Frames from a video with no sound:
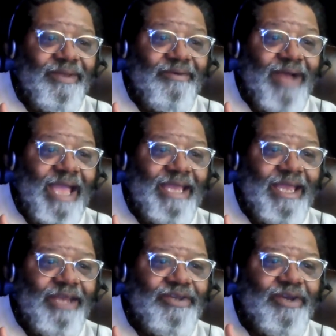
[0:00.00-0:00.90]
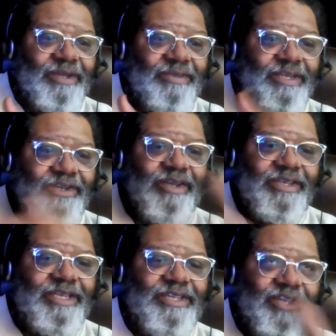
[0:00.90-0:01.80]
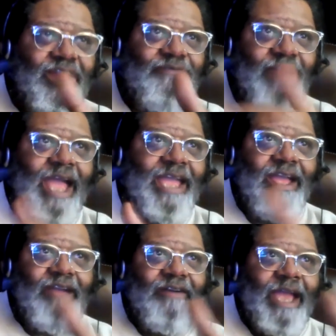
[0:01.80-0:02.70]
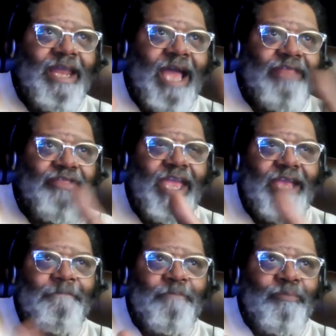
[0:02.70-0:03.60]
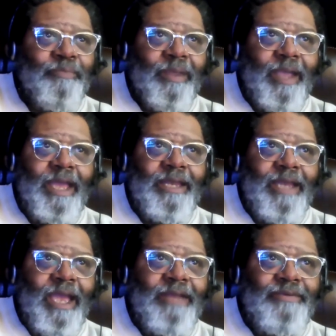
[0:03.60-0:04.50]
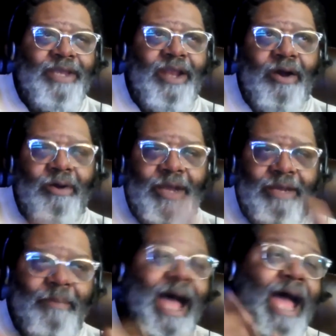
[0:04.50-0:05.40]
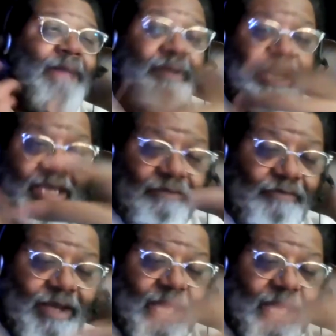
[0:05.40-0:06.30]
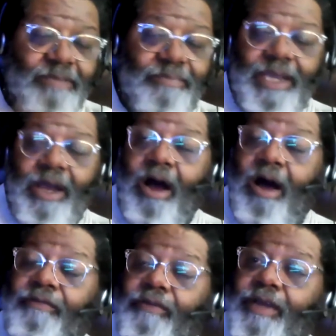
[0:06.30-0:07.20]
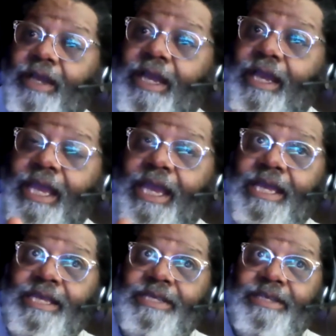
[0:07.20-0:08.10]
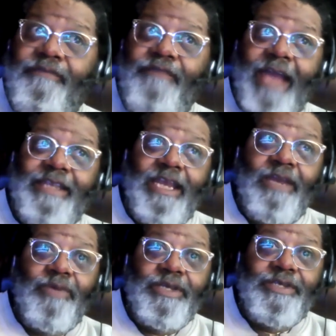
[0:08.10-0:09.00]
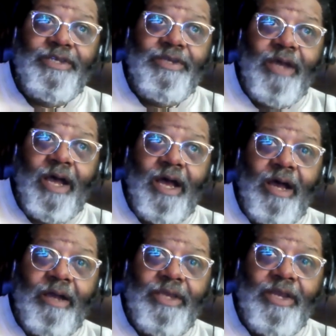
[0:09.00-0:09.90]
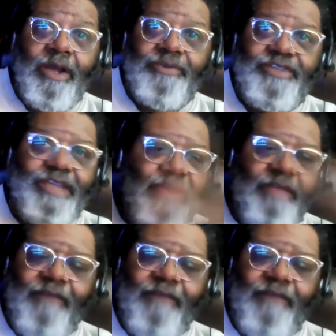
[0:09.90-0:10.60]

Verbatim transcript: Right? It took it took this survey and I think and and you know, in my belief, and I could be off, is the fact that it was, uh, you know, 75%